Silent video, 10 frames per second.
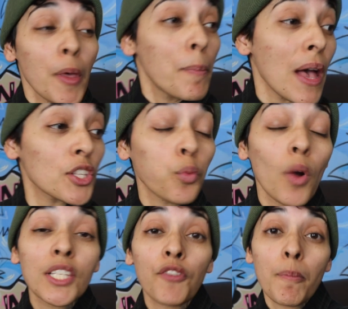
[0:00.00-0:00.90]
The best
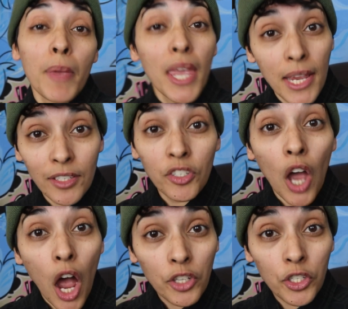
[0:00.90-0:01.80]
ones for me to
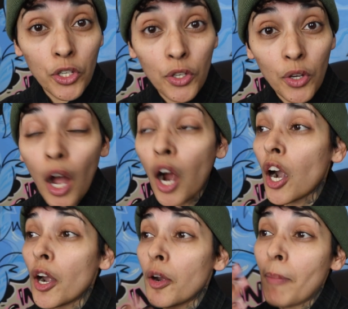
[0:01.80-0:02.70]
talk to
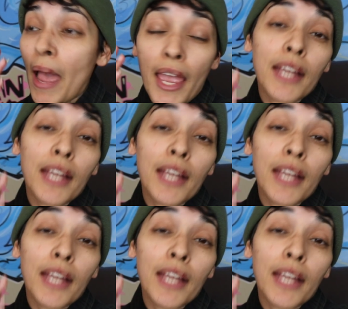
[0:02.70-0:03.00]
are my